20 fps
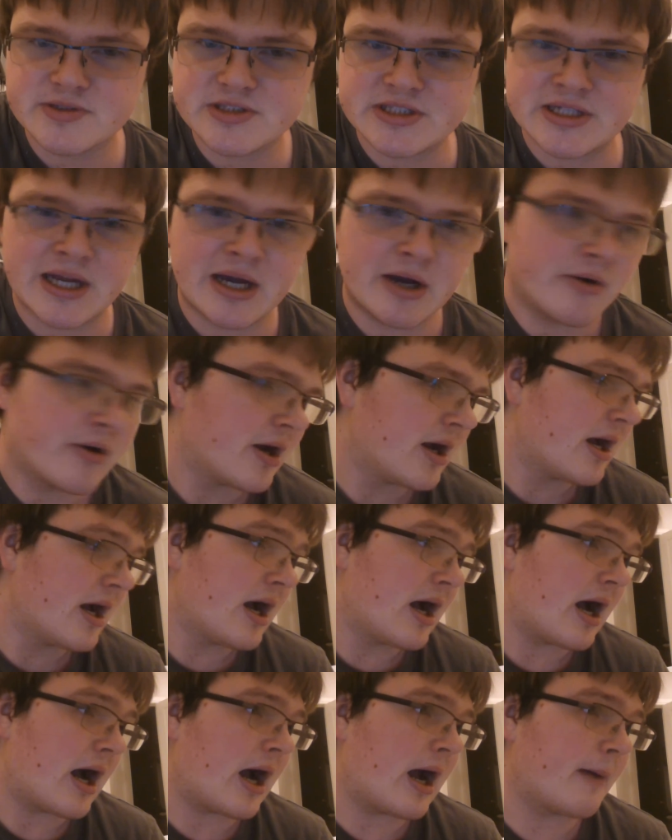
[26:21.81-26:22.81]
now.
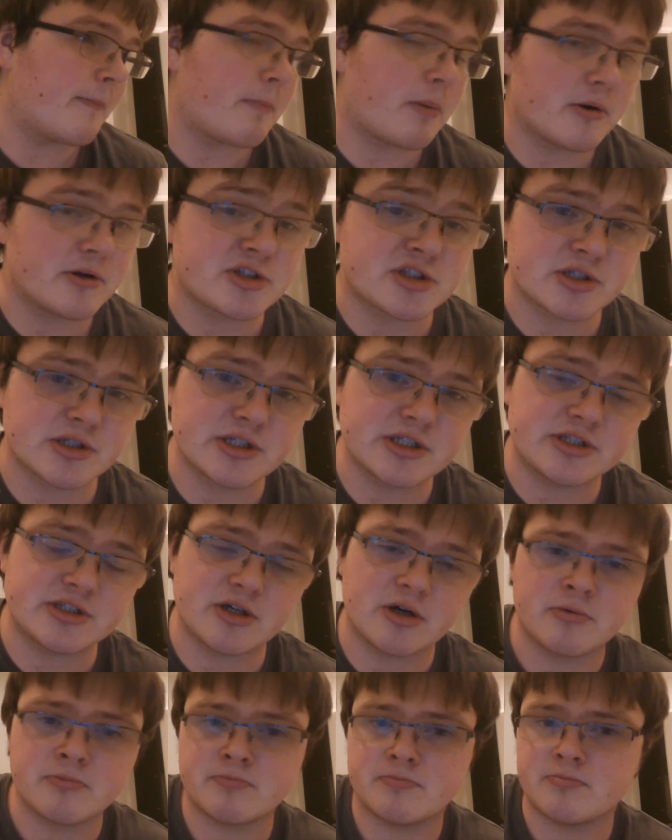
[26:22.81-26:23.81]
I personally
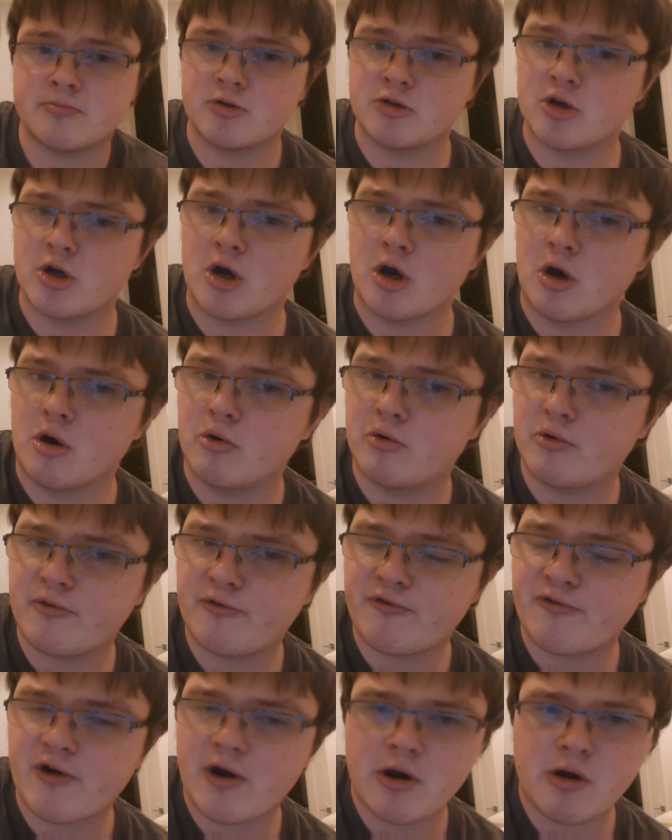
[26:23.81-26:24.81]
don't own
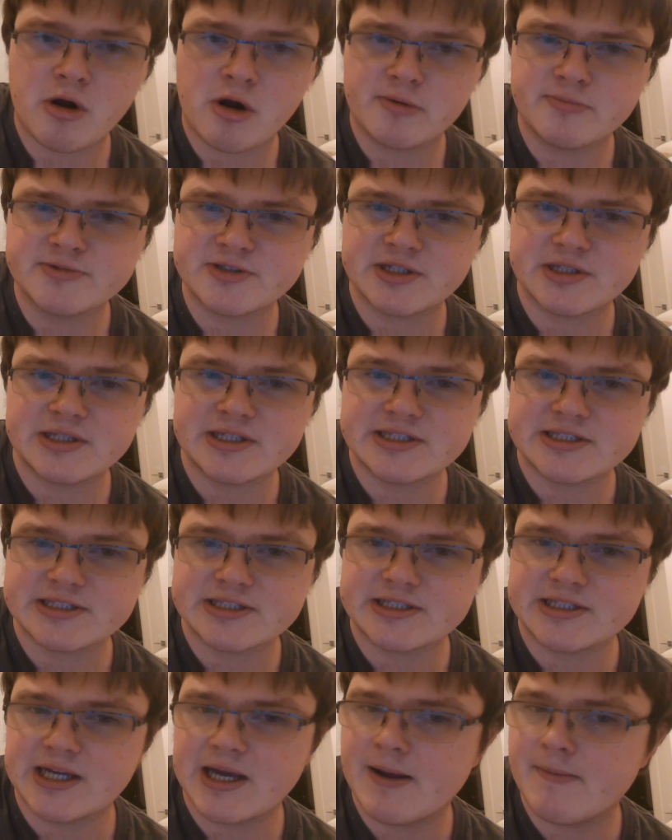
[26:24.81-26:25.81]
firearms, at
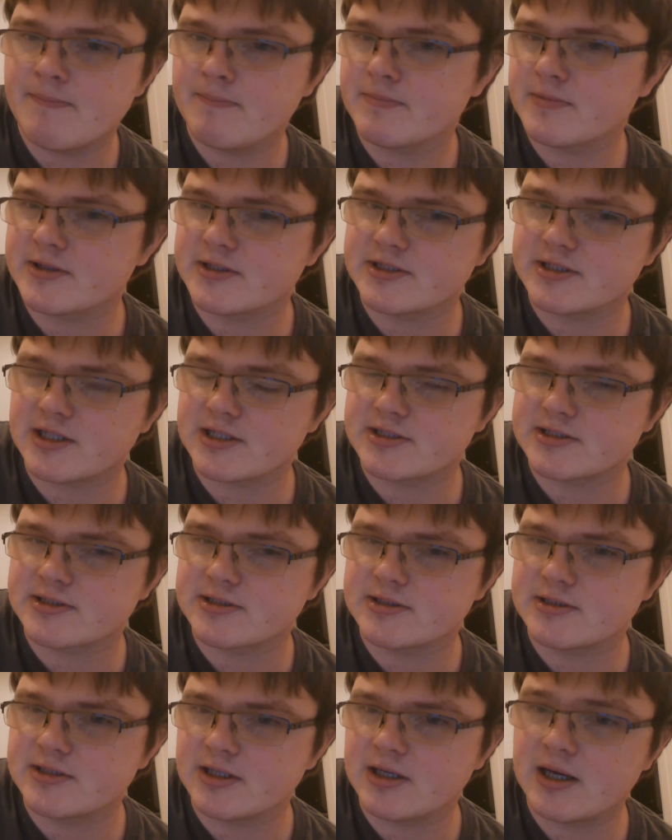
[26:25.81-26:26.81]
least yet, because
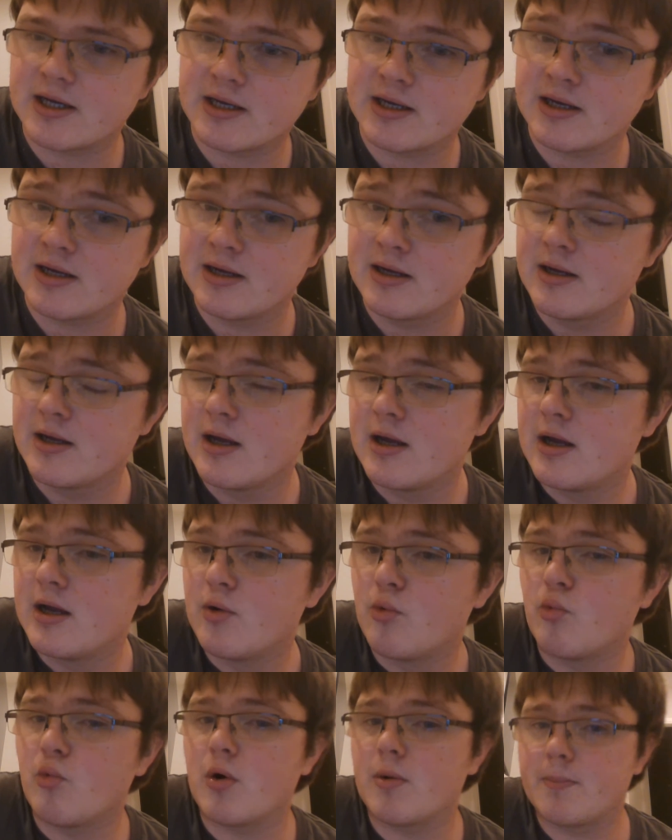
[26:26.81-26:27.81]

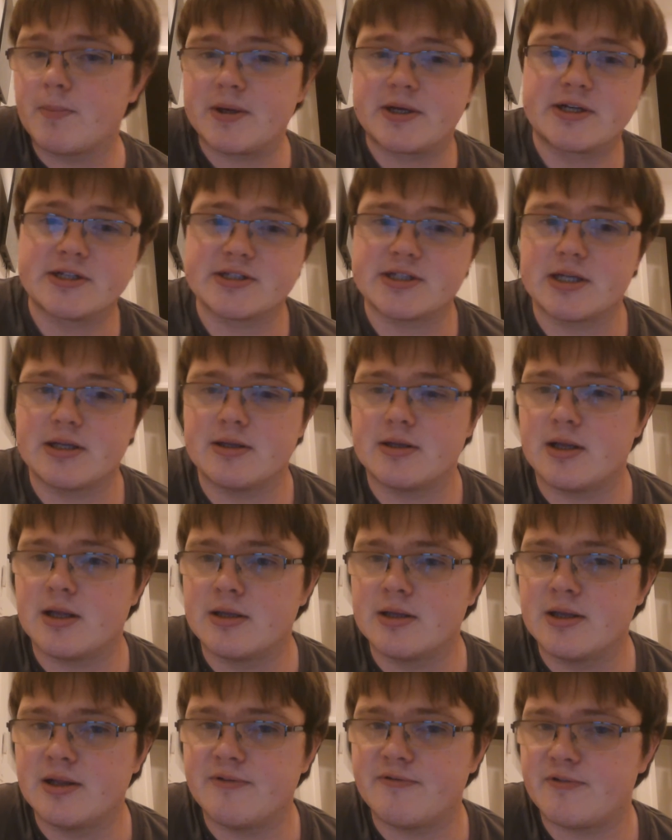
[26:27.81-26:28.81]
because I
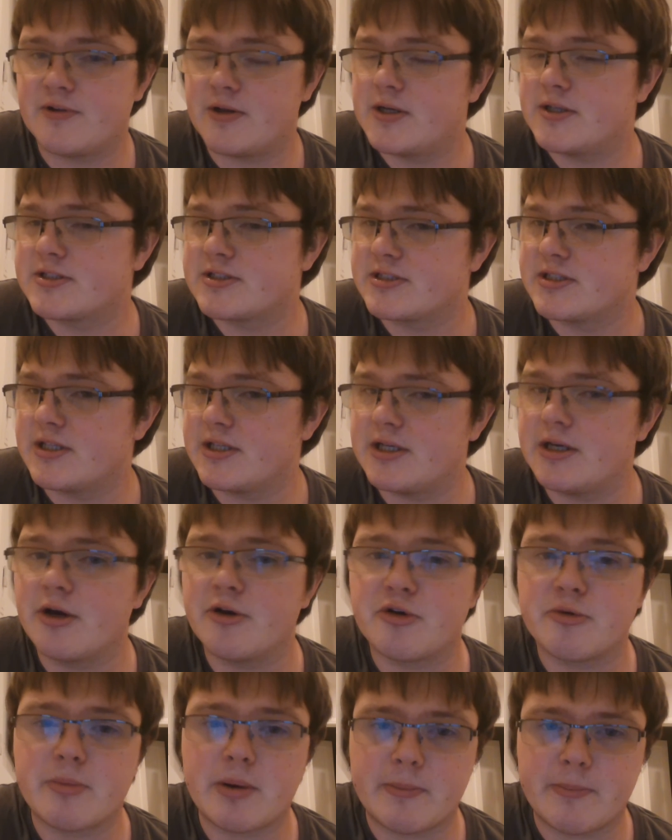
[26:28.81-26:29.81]
live in a city
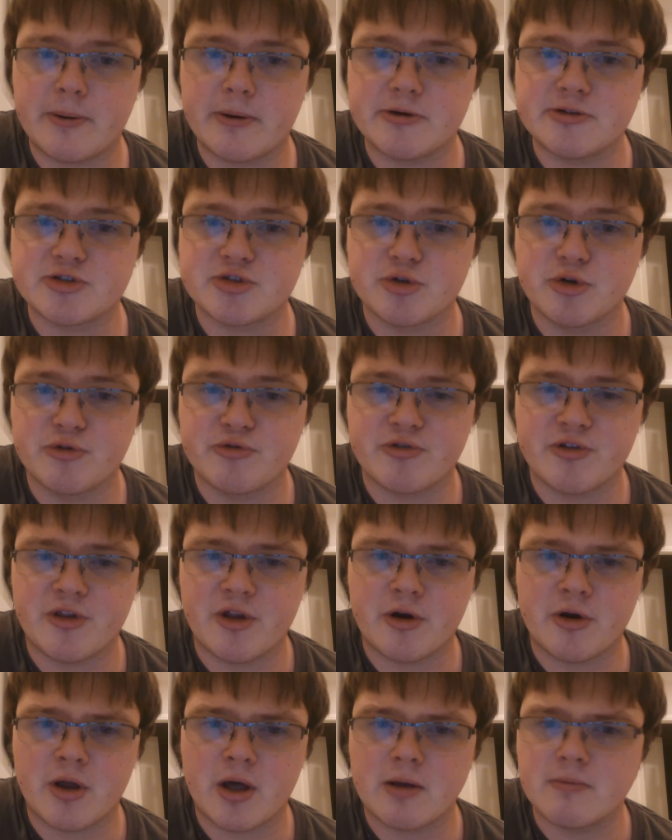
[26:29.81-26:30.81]
under my parents' roof, and
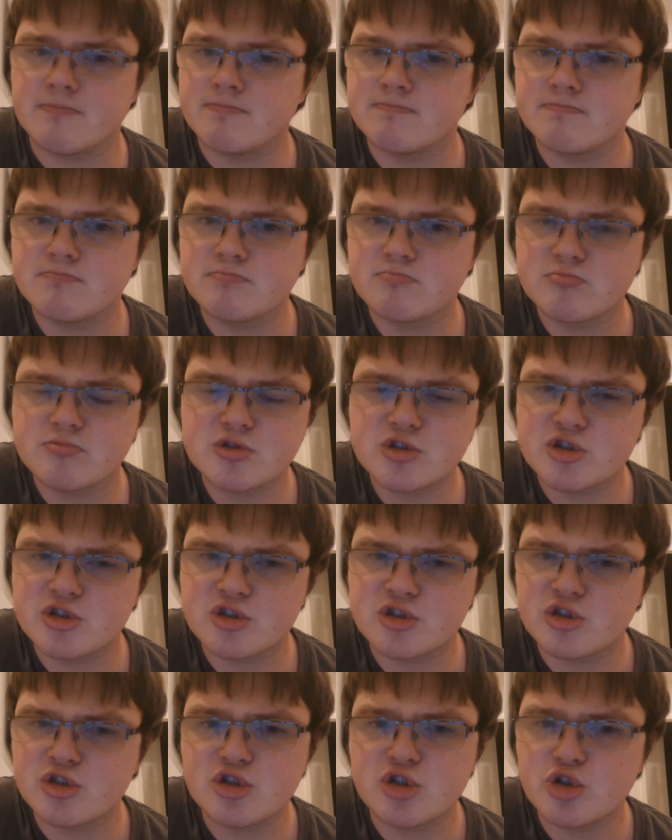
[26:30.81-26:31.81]
they're not
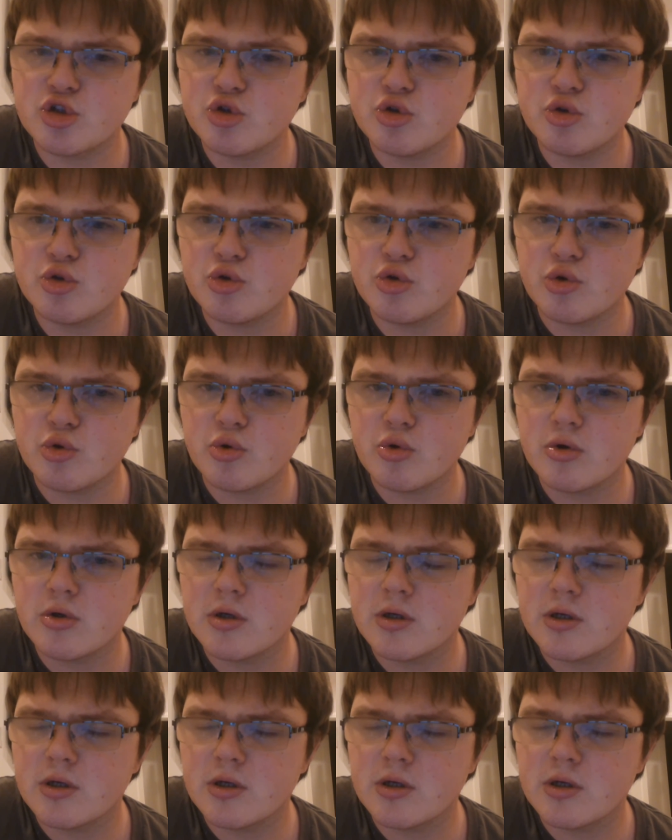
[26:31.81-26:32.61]
too